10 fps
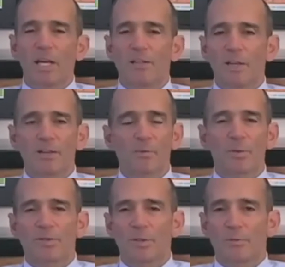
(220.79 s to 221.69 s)
And the other
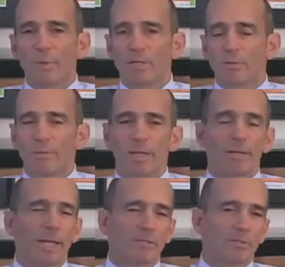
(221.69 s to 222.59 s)
that
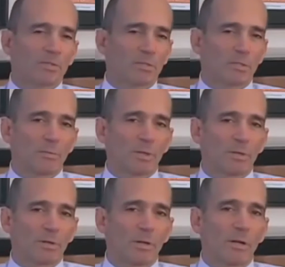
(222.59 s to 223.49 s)
has those
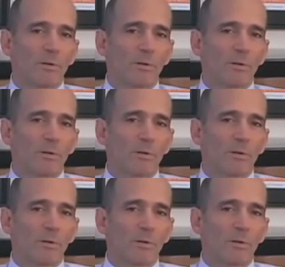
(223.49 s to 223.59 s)
similar